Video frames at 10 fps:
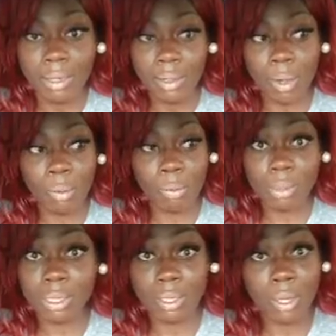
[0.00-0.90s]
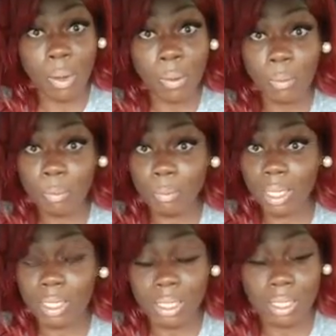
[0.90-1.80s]
you know, to know
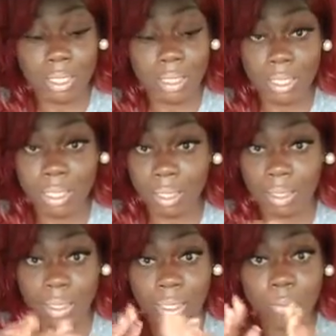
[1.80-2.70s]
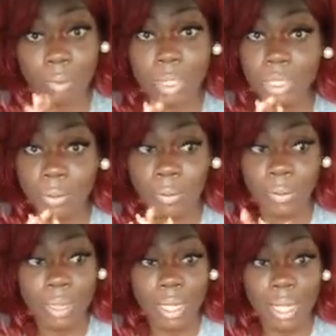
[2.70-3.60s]
that this is real.
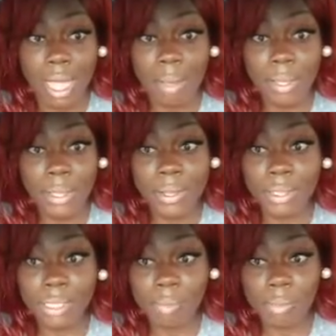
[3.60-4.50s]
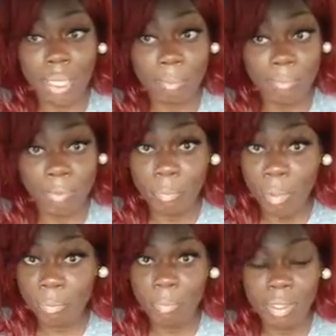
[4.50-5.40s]
I'm here. This is something for the
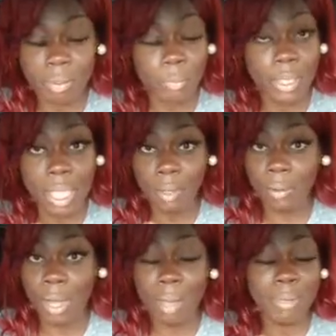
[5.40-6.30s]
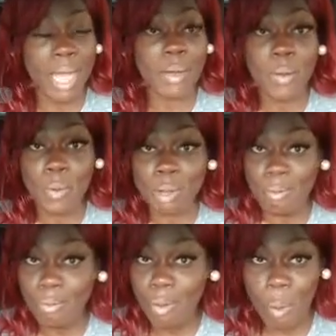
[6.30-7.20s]
people ministry. We ain't going. I'm not going
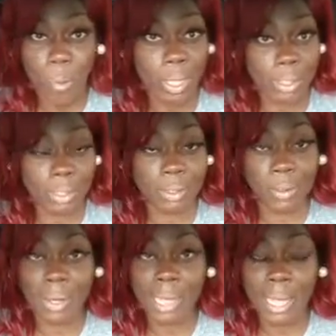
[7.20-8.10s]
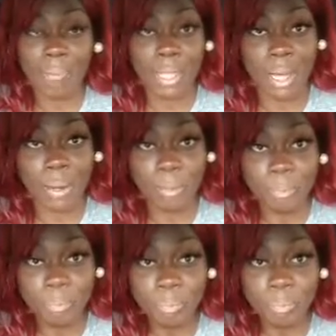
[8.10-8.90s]
nowhere to God call me home.